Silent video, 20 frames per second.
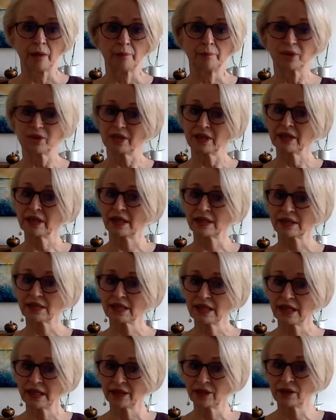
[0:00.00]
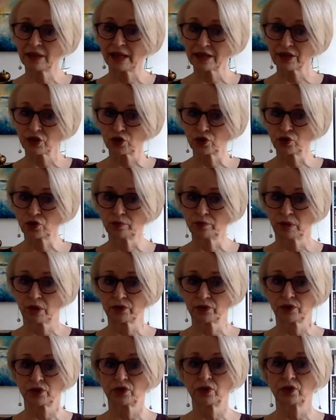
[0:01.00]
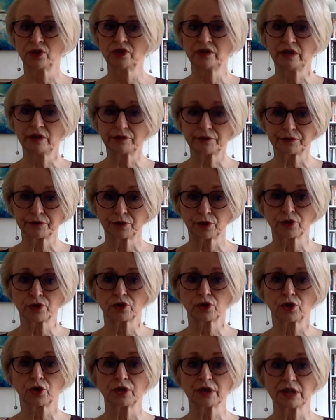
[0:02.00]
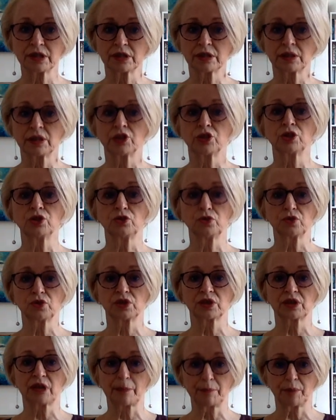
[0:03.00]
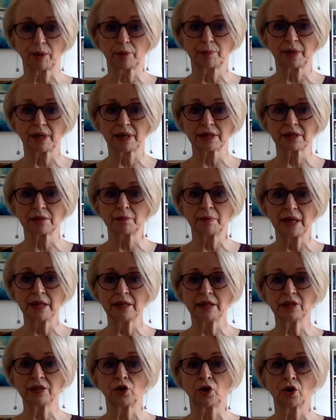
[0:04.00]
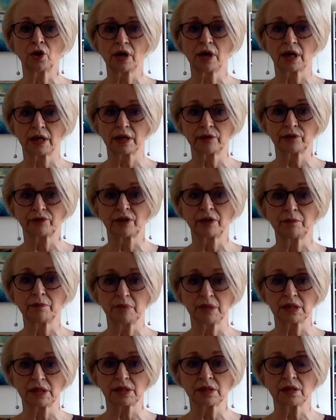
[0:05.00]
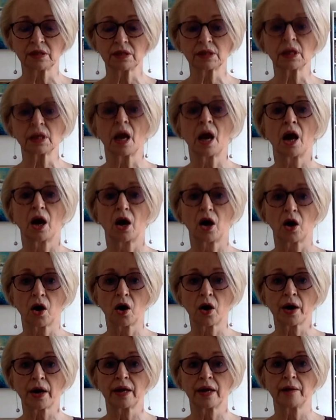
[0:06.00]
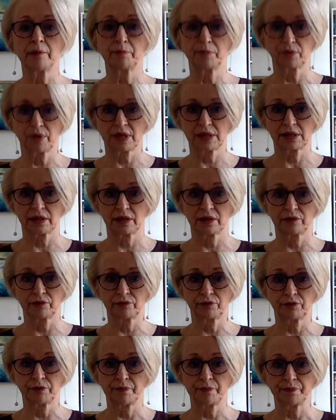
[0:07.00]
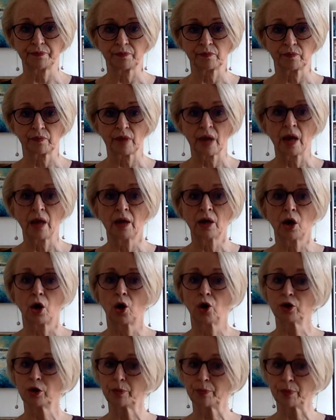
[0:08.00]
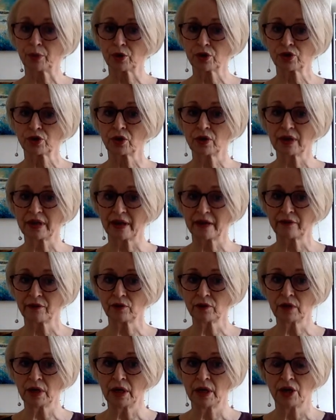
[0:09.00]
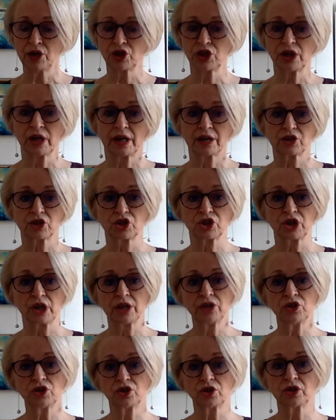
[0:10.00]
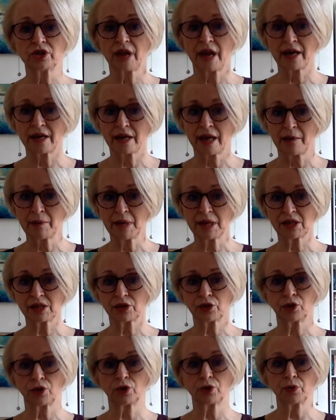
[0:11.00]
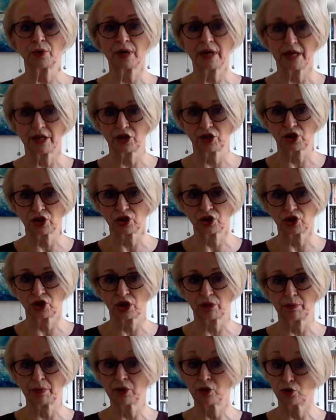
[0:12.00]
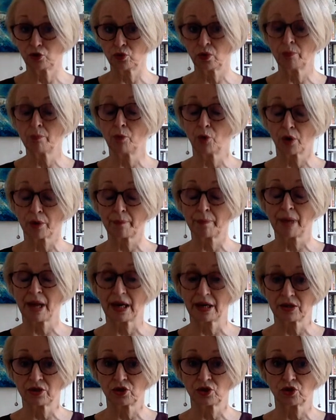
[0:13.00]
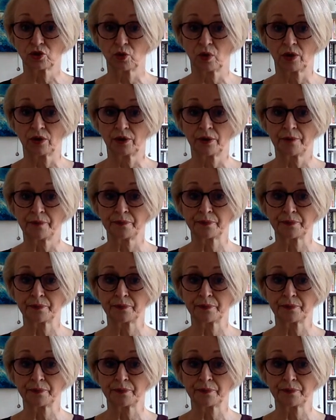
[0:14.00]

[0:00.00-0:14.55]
but in as little as 2 months, the difference her decision to step up has made in her life and business are impressive. On a personal level, she has changed the dynamics of her relationship into a more balanced one.